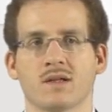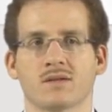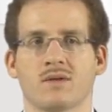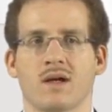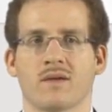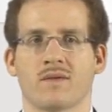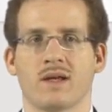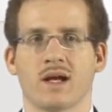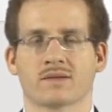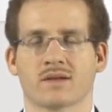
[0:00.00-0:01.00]
So you have
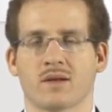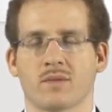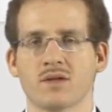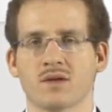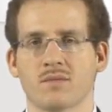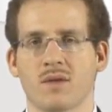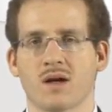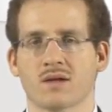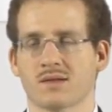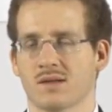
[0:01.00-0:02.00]
the exclamation mark,